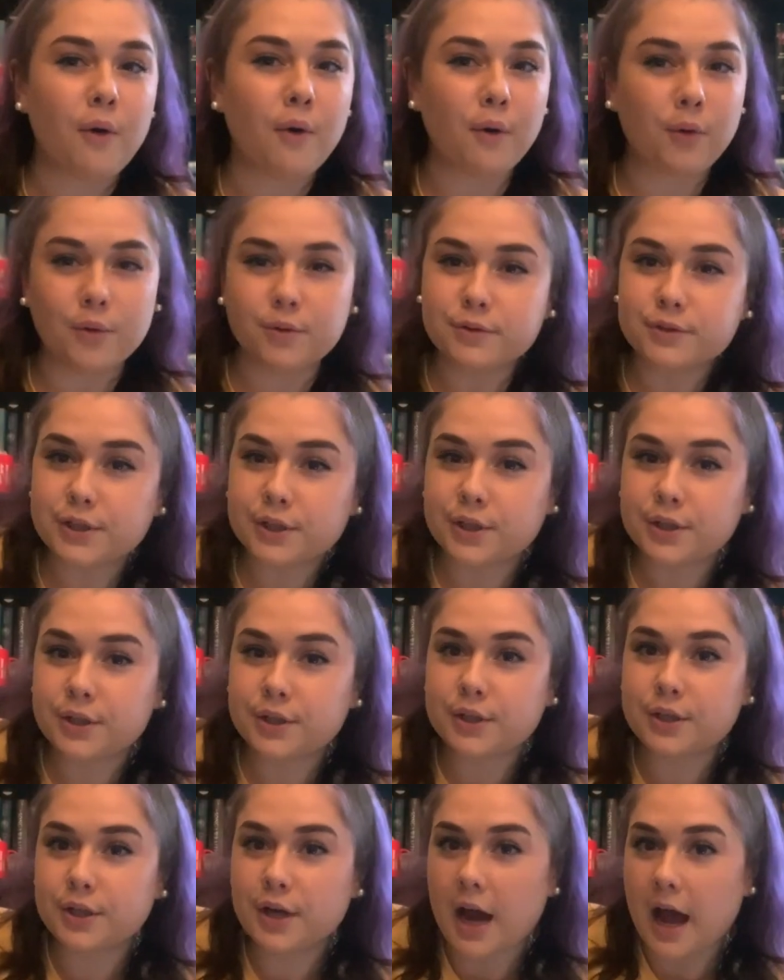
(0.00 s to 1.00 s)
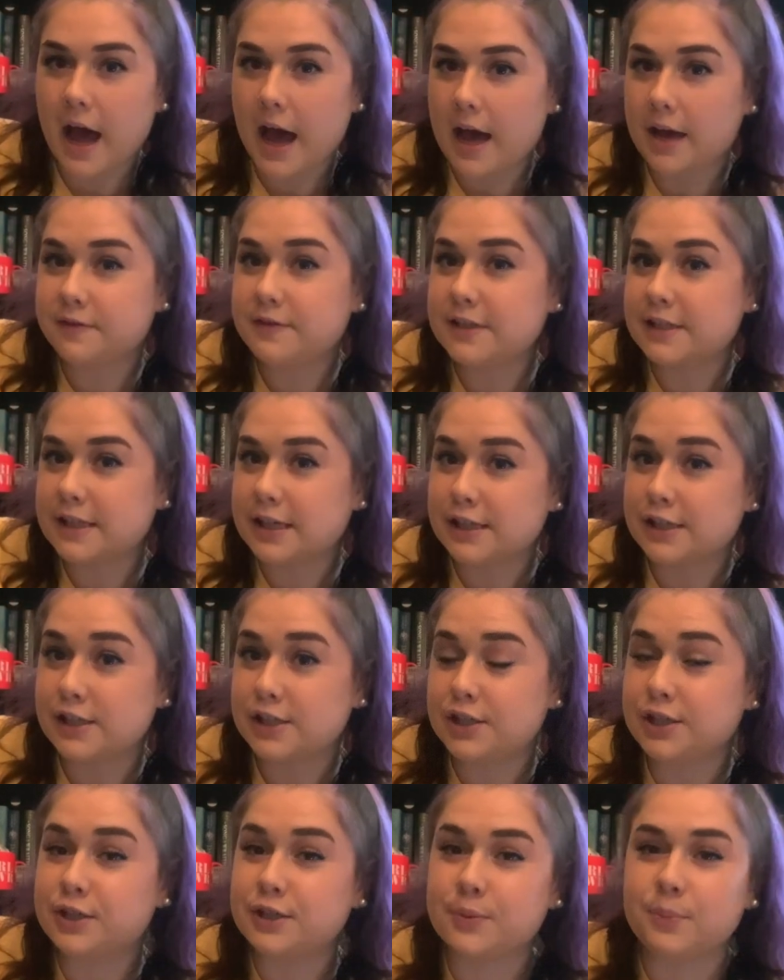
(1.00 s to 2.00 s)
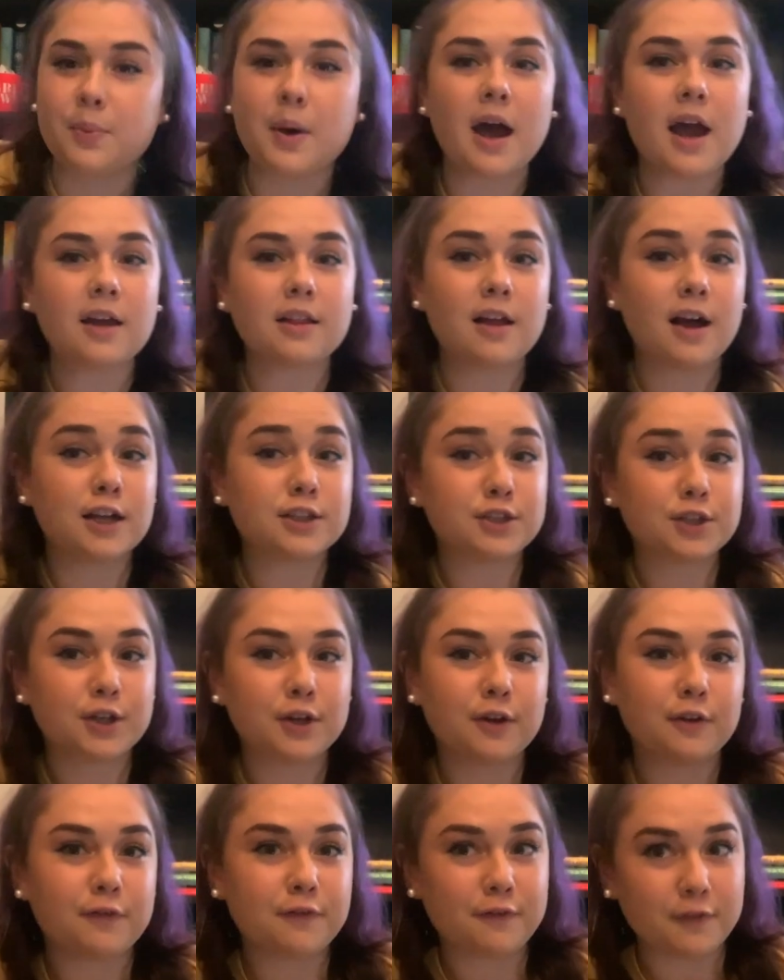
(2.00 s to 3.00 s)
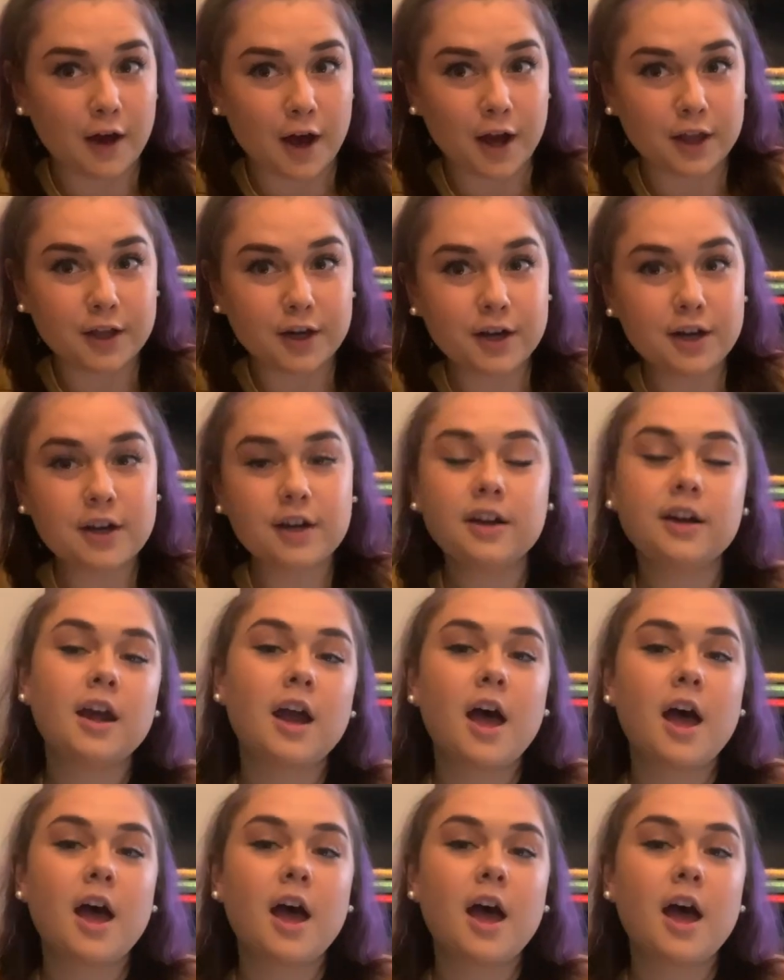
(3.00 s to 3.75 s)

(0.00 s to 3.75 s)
older half-sister's biological father,